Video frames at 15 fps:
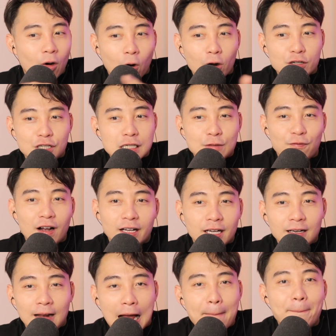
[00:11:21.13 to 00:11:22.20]
Or just
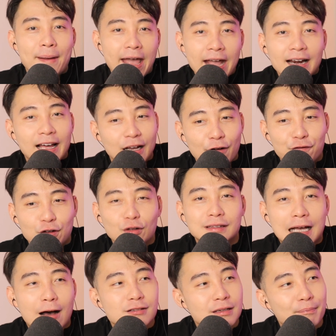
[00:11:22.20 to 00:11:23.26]
fucking, I'm paying like a few
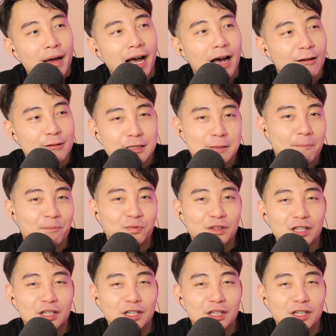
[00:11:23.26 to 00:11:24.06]
£1,000.